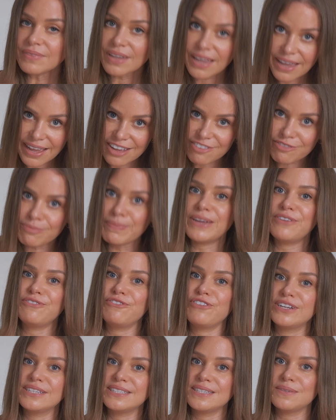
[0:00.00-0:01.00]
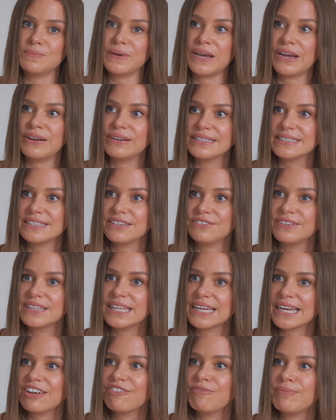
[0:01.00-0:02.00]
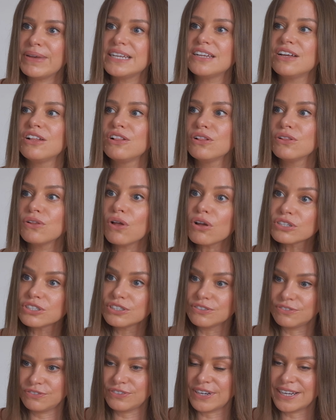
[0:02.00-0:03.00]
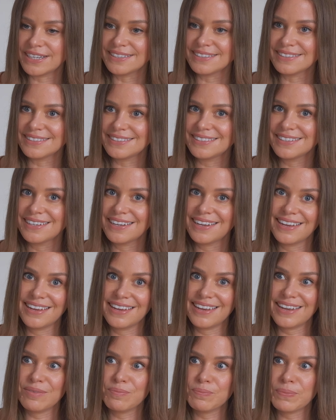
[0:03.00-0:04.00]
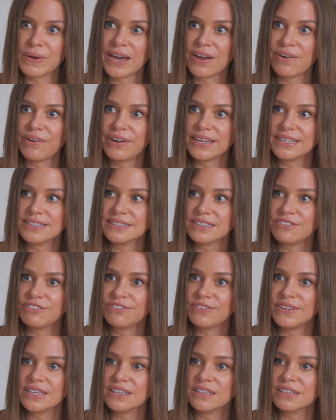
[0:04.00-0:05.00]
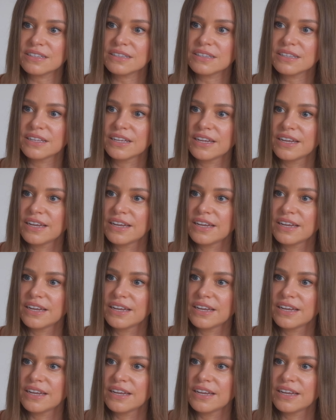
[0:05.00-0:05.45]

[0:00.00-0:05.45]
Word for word: I have made friends in Paris. I feel like I've made a lot of friends in Paris. I feel